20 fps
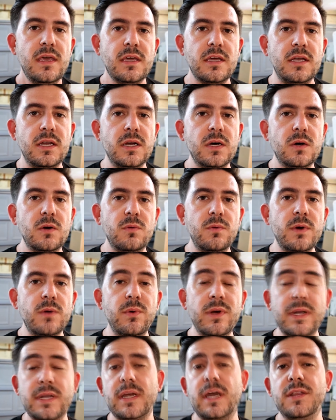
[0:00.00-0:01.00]
We
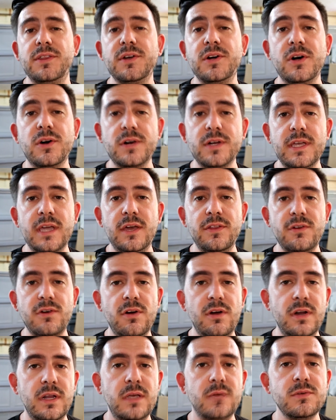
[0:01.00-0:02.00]
went and got the car together,
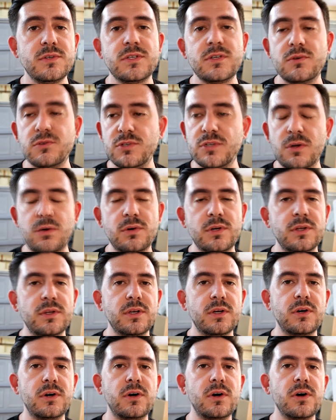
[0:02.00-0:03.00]
and he was so stoked on the
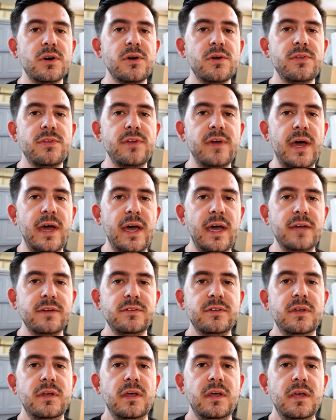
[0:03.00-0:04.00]
car that
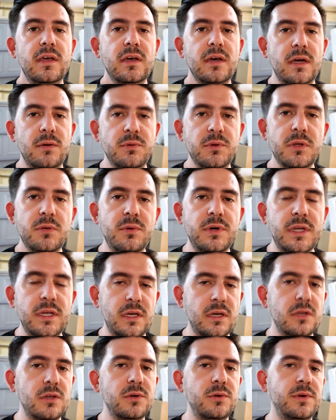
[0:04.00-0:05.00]
I really want to
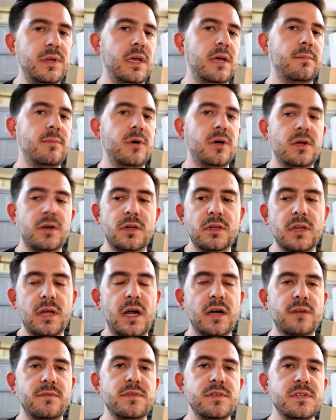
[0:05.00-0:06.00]
include him on a
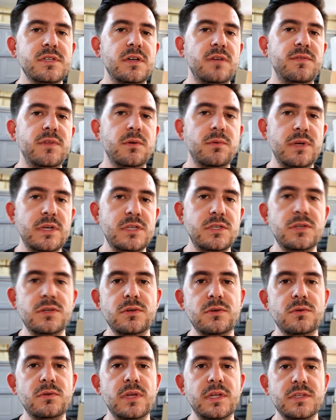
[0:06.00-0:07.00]
lot of the stuff that we
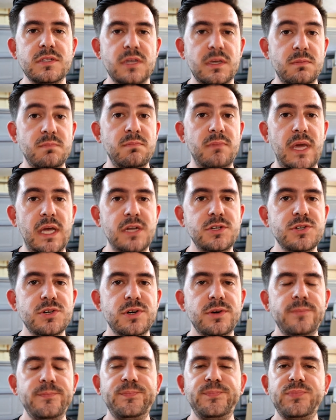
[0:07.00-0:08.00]
do that's like
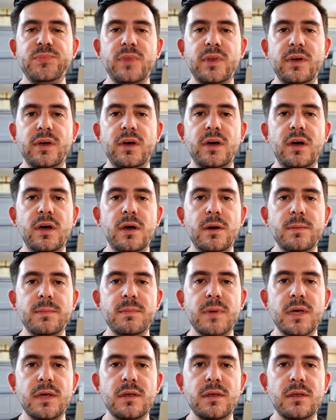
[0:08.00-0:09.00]
major.
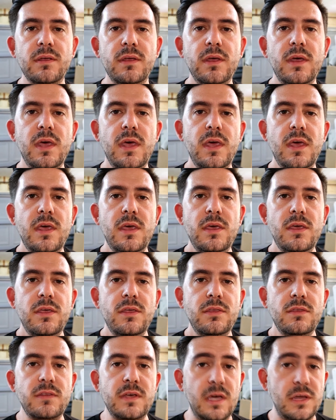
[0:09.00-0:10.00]

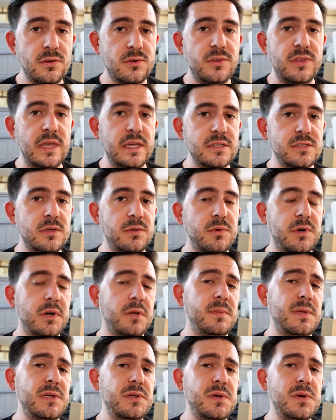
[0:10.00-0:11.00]
The other things that we're going to
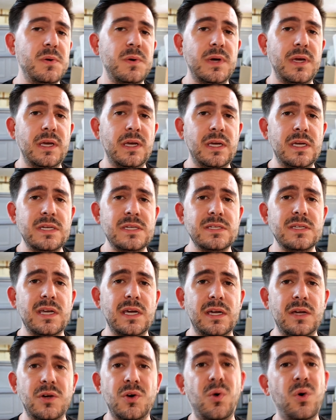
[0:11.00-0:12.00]
be doing is
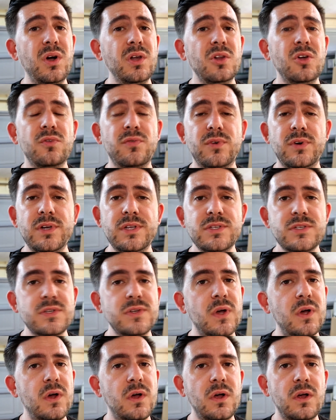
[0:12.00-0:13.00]
like a coilover
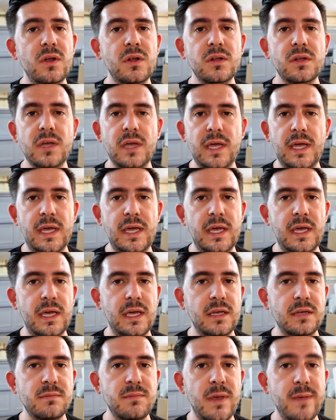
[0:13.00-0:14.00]
install
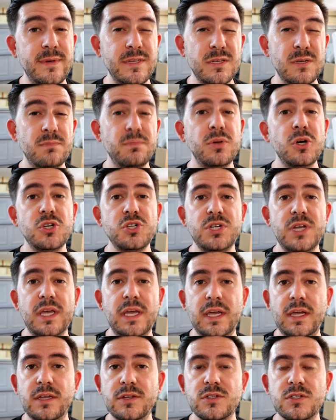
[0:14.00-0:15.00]
and maybe some
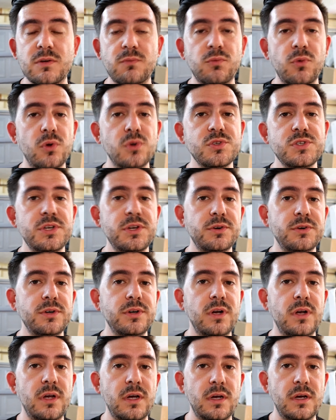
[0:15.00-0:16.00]
bushings, some roll
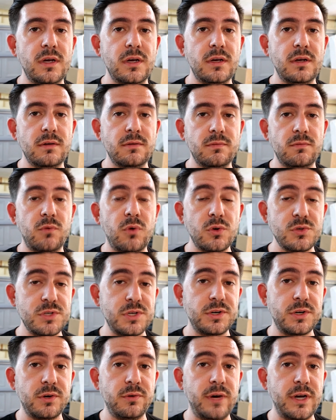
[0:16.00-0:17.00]

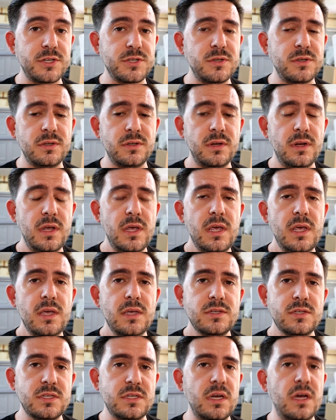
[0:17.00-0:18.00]
center correction
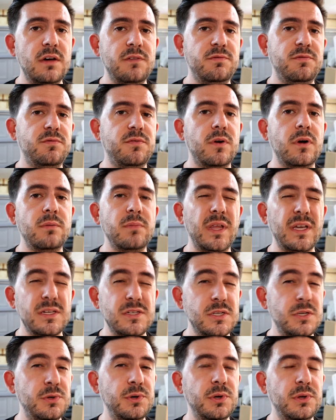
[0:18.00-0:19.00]
stuff from like
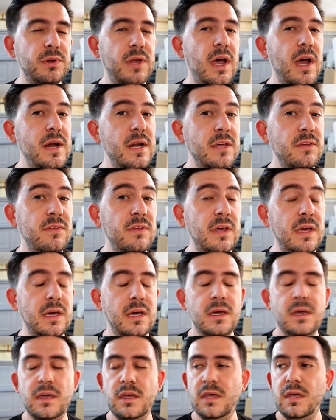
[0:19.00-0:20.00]
Serial 9, I think.